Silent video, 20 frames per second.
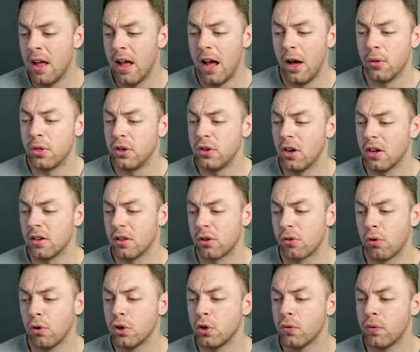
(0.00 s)
Healthy diets
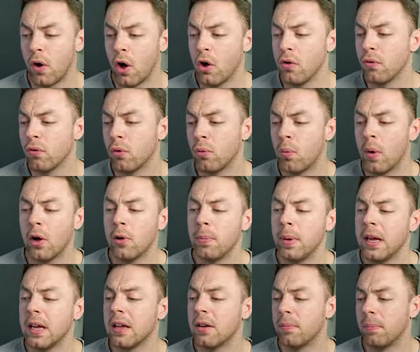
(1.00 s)
are crucial for overall
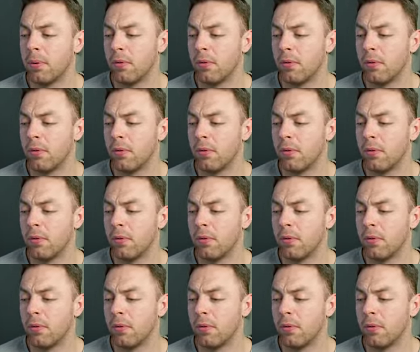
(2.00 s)
well-being and